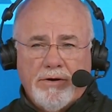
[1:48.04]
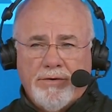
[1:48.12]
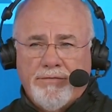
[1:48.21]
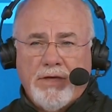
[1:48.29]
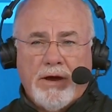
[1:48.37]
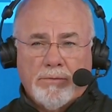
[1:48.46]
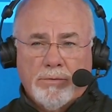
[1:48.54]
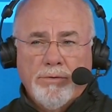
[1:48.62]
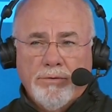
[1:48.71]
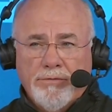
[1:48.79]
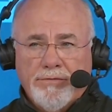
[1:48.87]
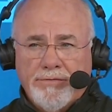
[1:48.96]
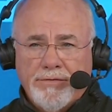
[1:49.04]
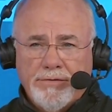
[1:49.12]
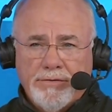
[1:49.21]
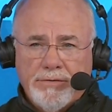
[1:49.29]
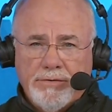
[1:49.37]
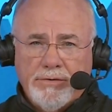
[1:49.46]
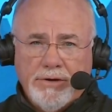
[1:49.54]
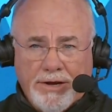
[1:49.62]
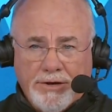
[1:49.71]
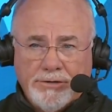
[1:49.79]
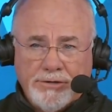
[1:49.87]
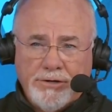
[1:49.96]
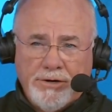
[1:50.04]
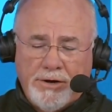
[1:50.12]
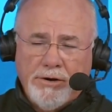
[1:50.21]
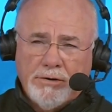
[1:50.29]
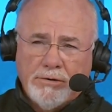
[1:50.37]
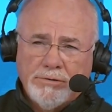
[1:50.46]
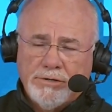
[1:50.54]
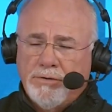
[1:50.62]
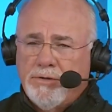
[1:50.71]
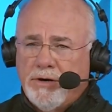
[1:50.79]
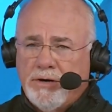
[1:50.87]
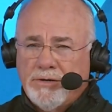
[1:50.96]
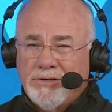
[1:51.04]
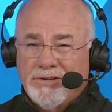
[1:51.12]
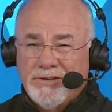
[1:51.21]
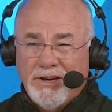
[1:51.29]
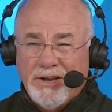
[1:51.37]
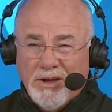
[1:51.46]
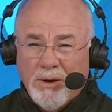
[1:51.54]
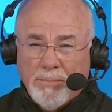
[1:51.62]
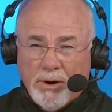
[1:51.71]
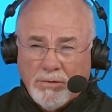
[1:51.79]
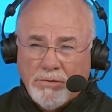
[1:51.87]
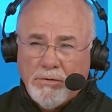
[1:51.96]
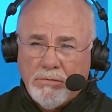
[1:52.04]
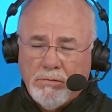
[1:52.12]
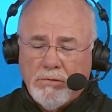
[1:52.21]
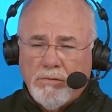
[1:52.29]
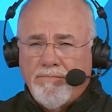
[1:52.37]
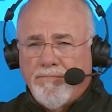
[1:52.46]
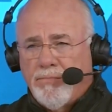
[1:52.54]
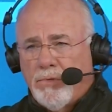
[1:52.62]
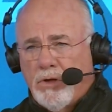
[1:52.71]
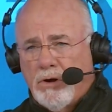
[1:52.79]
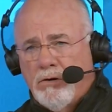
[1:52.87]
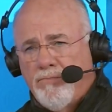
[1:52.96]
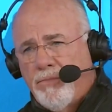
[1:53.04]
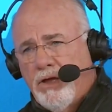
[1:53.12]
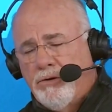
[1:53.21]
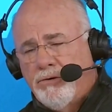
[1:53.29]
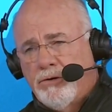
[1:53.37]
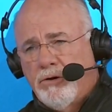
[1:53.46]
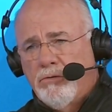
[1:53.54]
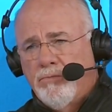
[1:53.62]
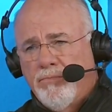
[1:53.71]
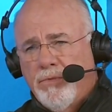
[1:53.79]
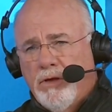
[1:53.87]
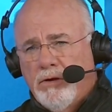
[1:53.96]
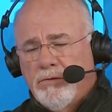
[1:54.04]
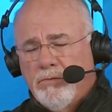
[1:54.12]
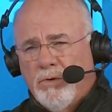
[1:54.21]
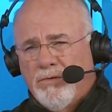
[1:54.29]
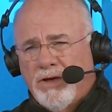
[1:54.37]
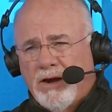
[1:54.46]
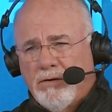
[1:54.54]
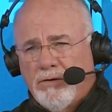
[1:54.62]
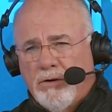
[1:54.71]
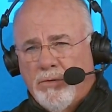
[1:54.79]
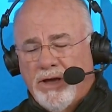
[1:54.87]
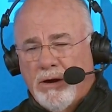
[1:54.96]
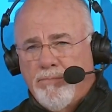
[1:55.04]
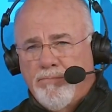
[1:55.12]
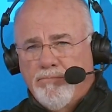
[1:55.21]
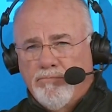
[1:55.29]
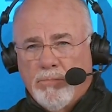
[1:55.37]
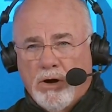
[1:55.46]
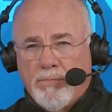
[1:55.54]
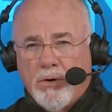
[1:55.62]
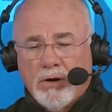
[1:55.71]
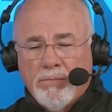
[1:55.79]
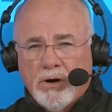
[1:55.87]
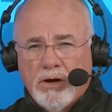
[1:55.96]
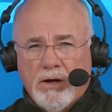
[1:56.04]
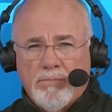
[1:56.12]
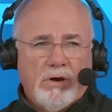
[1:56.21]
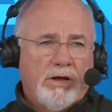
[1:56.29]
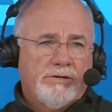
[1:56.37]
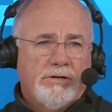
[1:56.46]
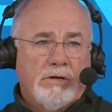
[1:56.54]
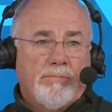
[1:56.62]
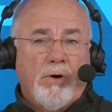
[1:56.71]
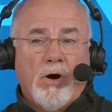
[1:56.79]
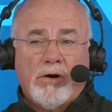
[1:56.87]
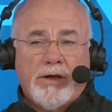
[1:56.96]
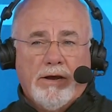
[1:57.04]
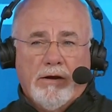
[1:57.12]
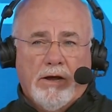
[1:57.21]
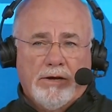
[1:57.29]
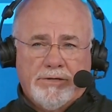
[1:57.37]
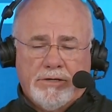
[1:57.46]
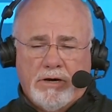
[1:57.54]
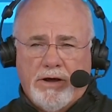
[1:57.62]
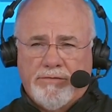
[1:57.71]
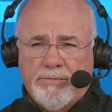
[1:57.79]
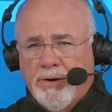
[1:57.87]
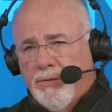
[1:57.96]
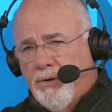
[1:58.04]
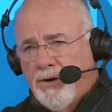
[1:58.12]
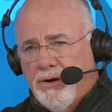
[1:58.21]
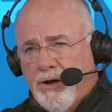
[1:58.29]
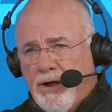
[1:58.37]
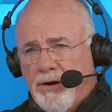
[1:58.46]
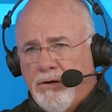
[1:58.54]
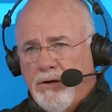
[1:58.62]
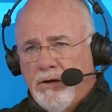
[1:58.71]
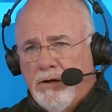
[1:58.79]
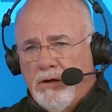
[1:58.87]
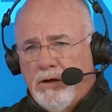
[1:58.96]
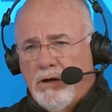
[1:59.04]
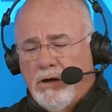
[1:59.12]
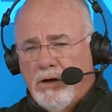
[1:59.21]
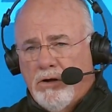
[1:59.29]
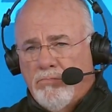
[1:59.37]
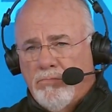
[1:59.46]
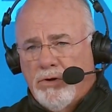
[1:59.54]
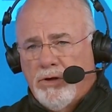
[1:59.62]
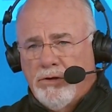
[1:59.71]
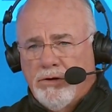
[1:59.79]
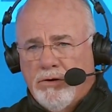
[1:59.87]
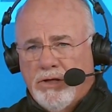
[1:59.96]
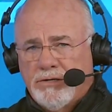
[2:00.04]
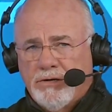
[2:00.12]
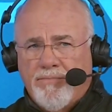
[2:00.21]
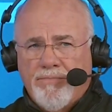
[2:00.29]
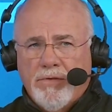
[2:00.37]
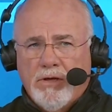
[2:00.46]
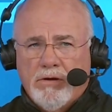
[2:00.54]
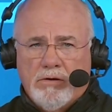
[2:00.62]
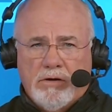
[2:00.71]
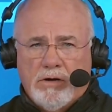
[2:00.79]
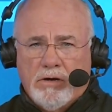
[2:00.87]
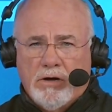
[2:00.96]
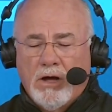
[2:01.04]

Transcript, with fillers: of that roof each year so that it doesn't sneak up on you, you know. And so you, you we've got a you know we got a apartment complex that the parking lot's going to have to be redone. Um, and, you know, that's a, a